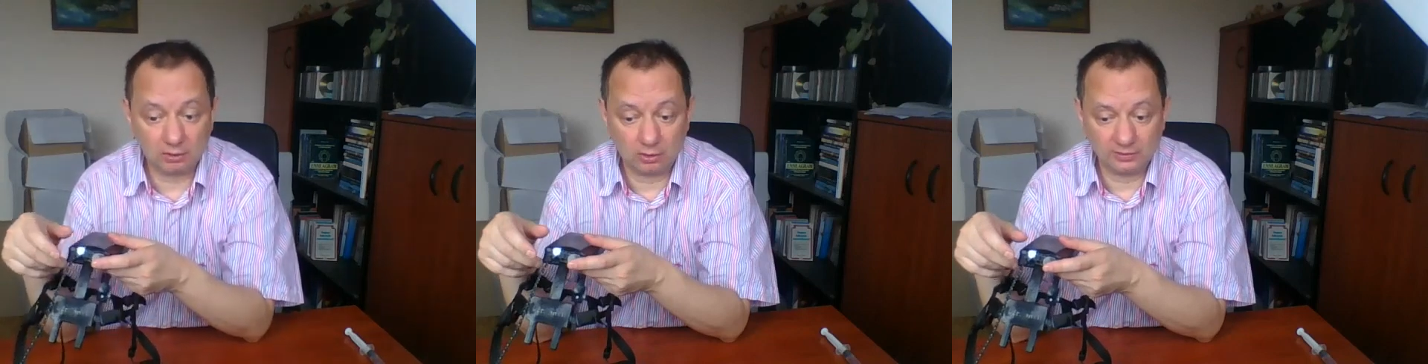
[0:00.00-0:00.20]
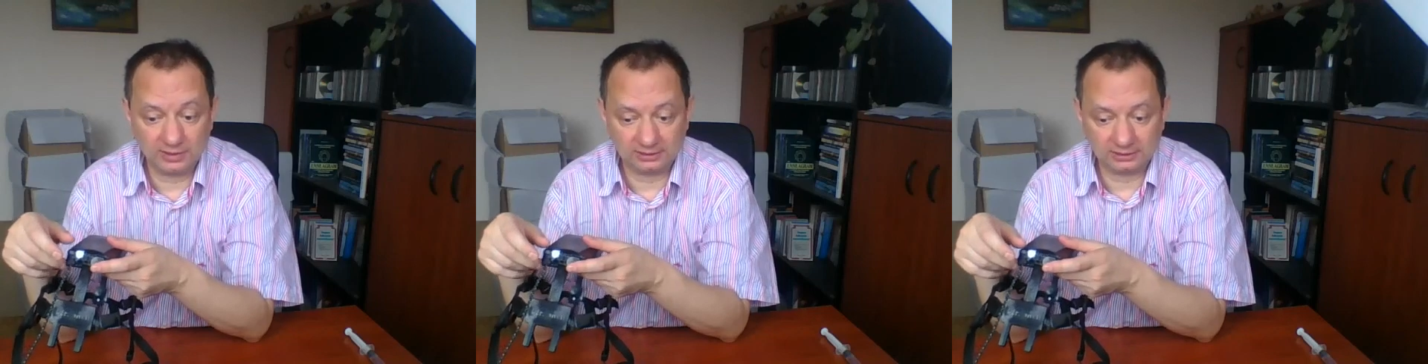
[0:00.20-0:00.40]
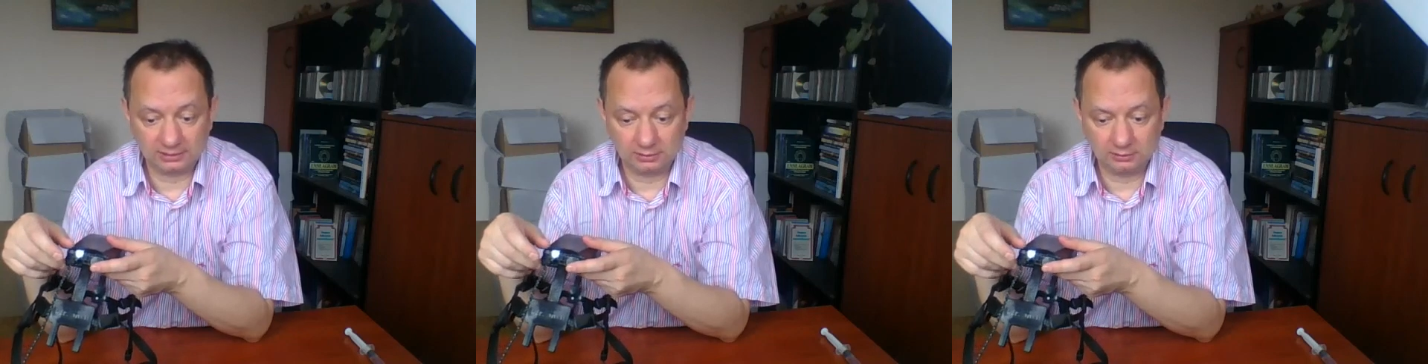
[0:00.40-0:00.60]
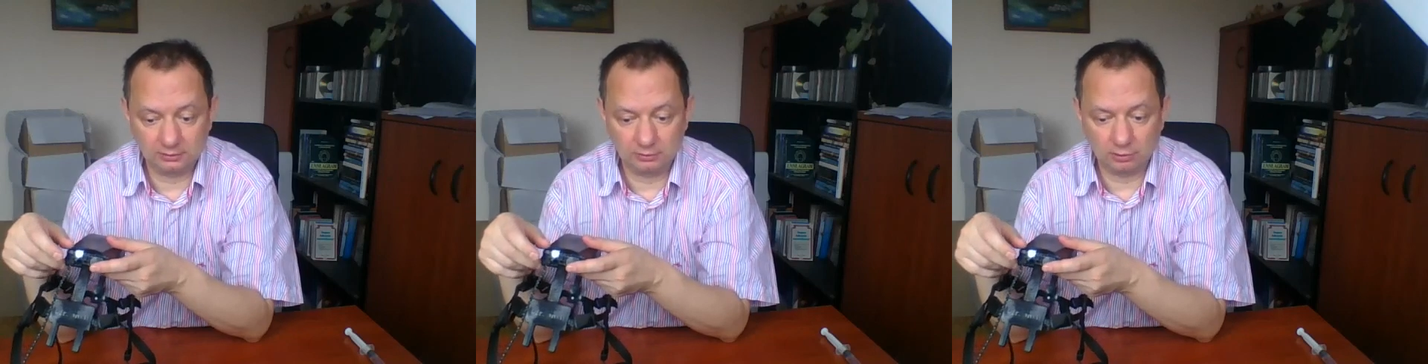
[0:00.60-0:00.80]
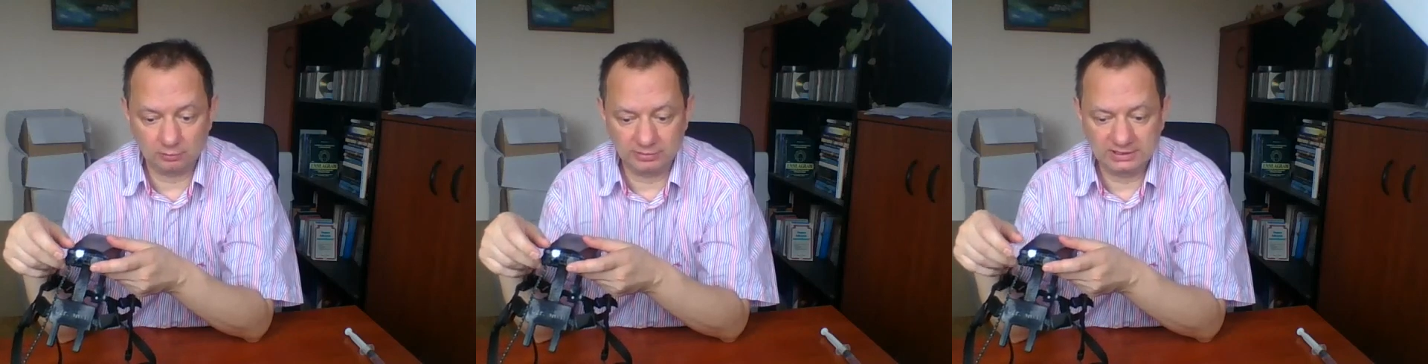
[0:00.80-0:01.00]
connected to
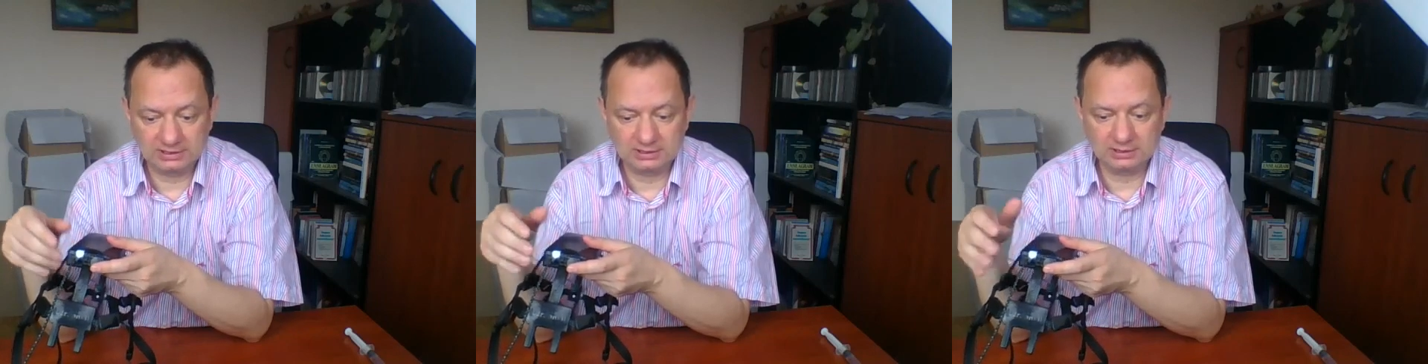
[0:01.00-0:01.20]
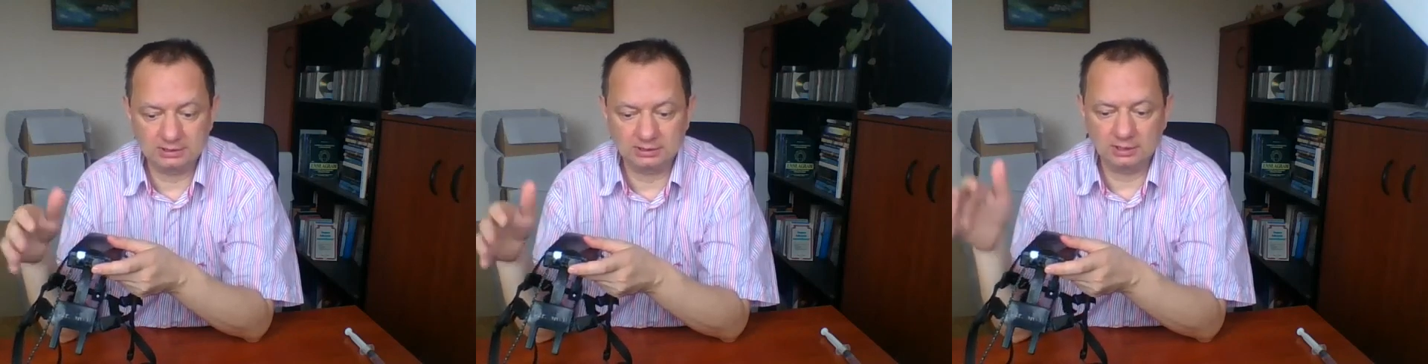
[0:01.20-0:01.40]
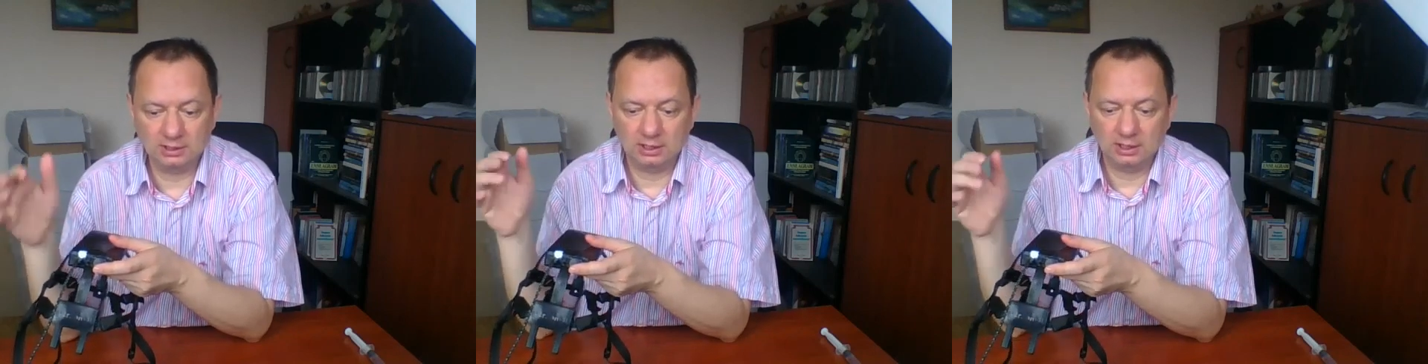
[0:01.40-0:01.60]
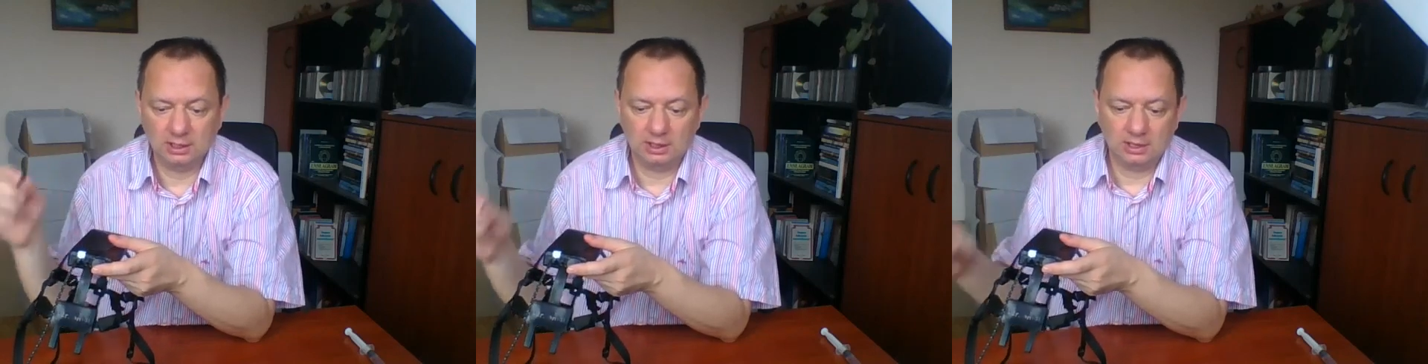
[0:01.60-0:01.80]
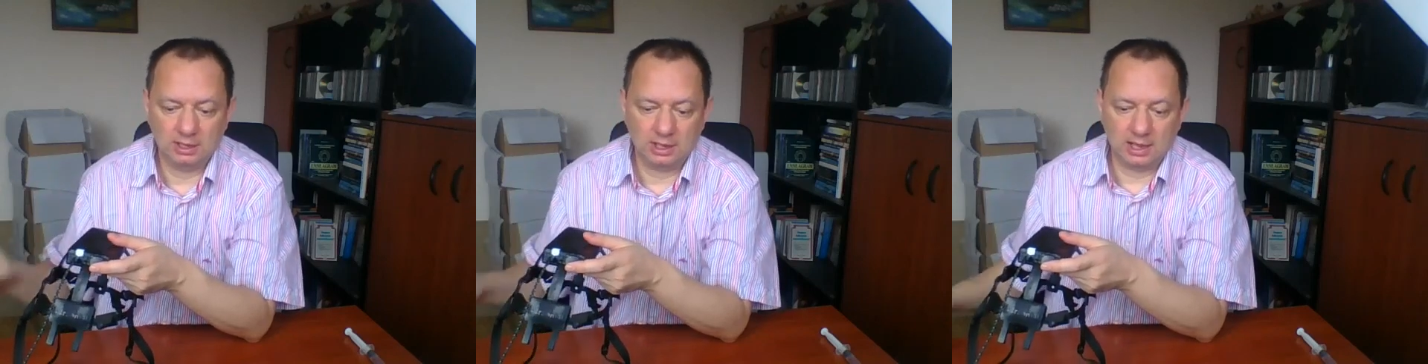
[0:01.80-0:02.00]
your PC,
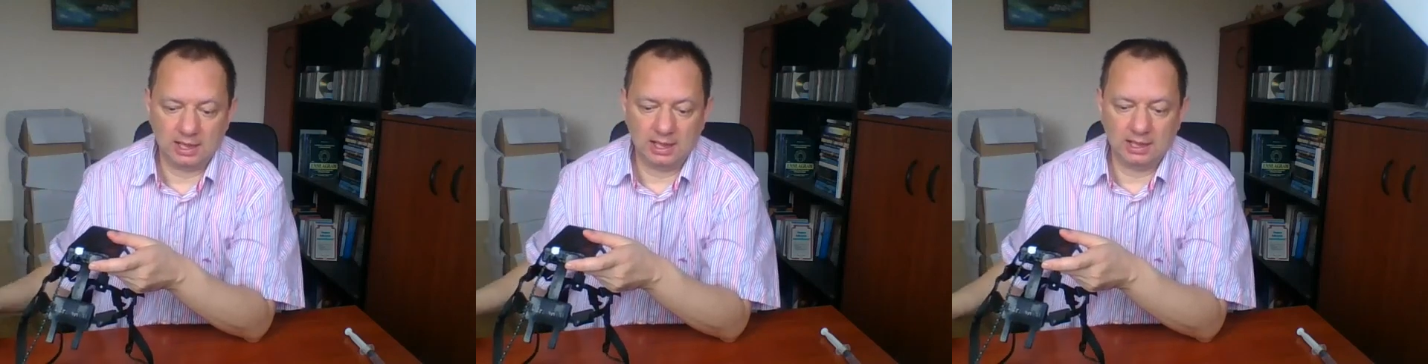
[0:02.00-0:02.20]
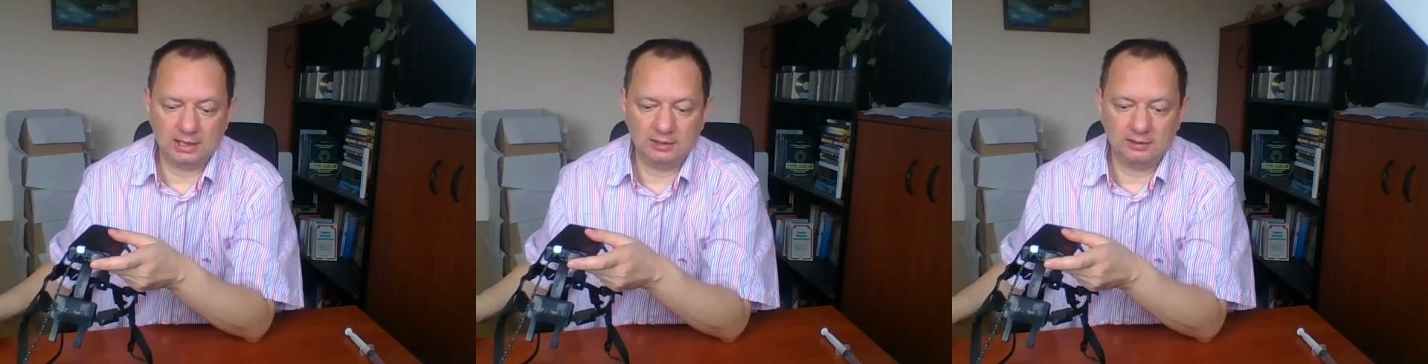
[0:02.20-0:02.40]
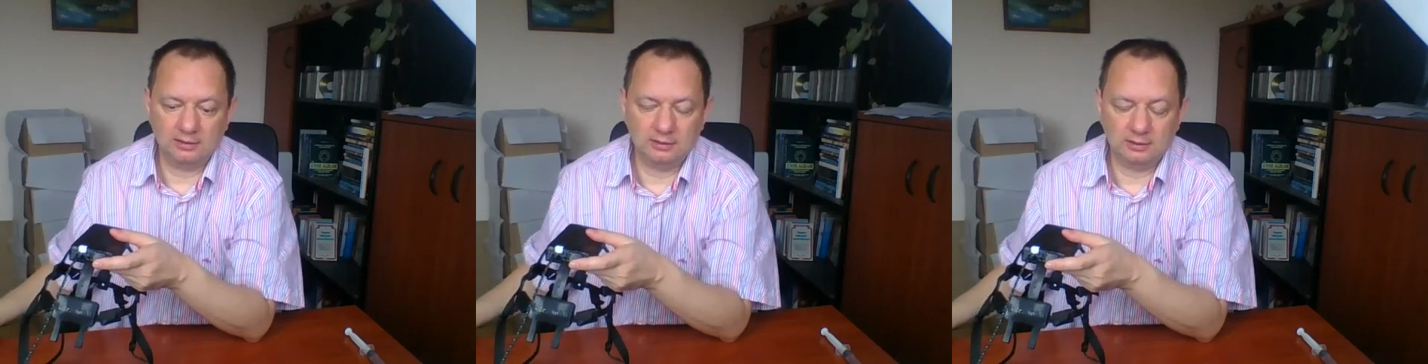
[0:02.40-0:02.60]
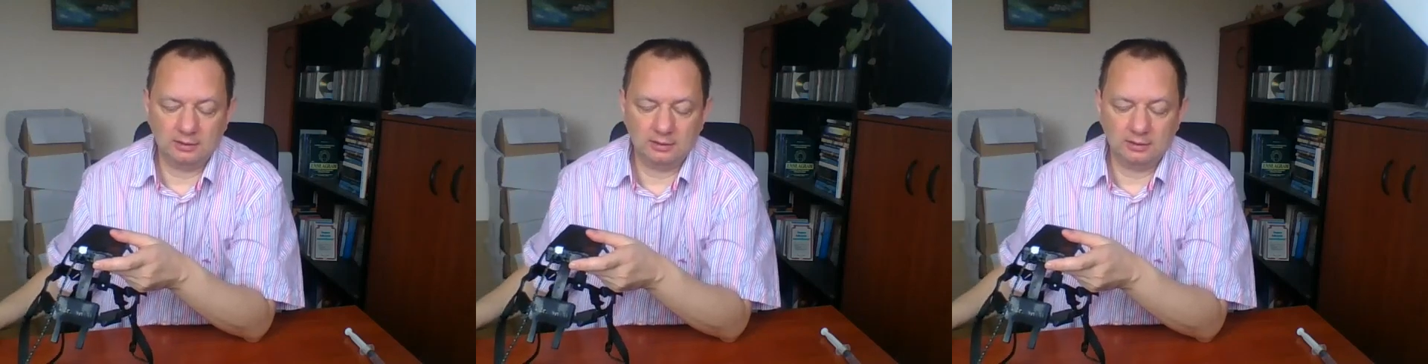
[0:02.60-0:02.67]
and